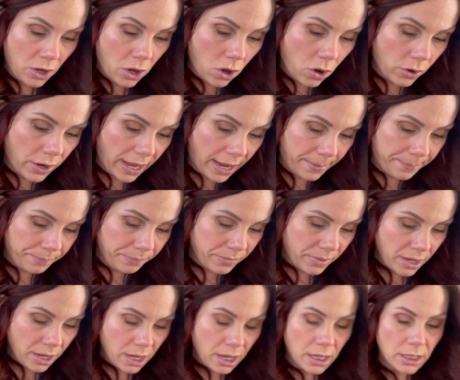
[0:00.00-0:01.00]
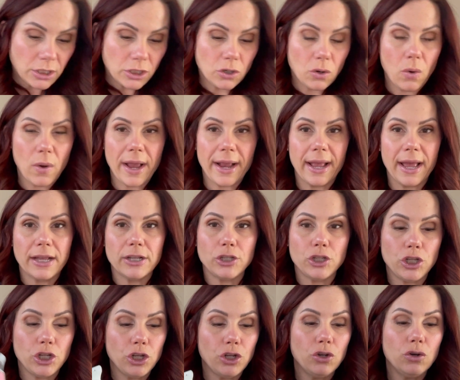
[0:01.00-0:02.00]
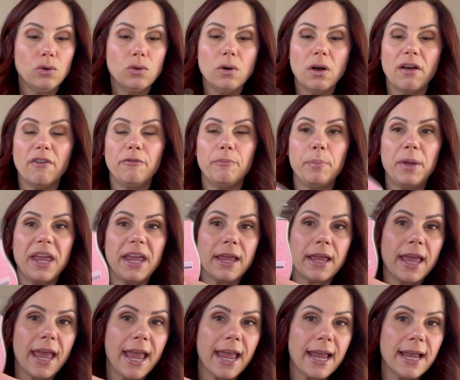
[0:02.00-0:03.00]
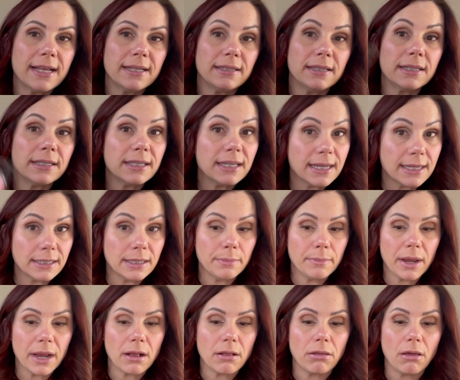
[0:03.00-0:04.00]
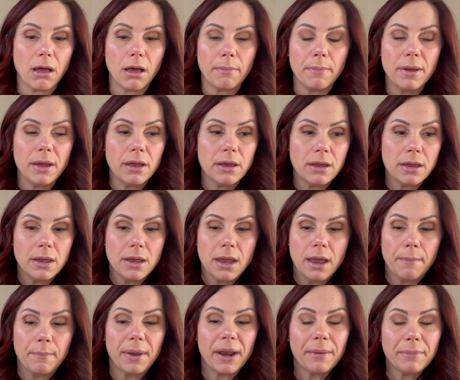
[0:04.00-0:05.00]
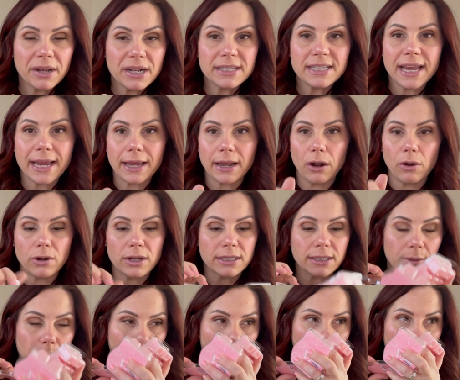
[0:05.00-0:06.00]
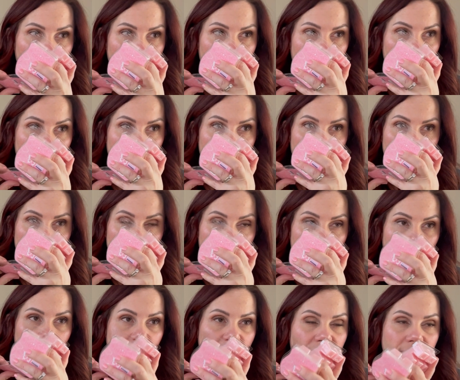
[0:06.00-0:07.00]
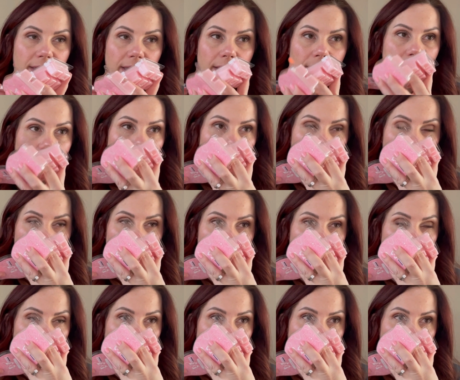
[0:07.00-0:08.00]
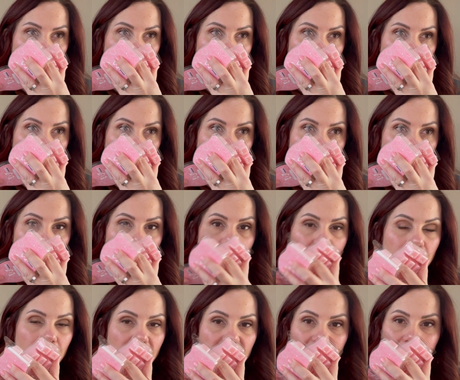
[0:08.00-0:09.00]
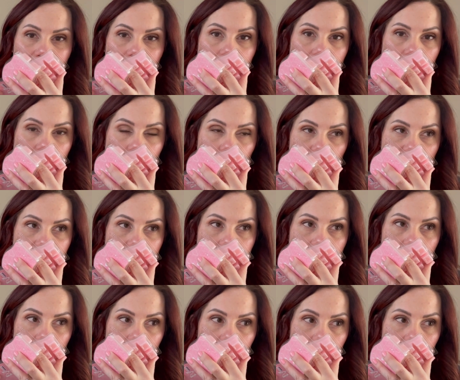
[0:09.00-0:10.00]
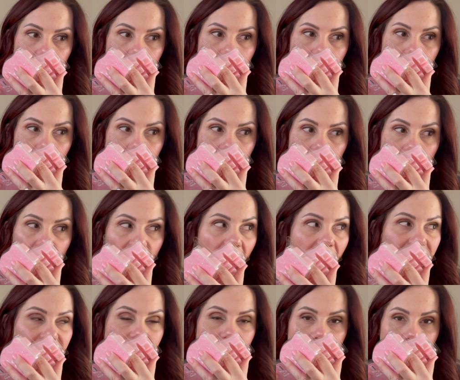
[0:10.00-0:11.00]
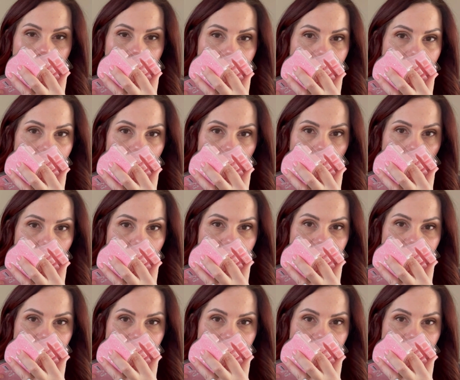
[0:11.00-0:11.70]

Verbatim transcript: Okay, so I got two of Pink Haze. This is in my club. But I'm going to take it out at some point. This, to me, smells like a sweet cotton candy almost.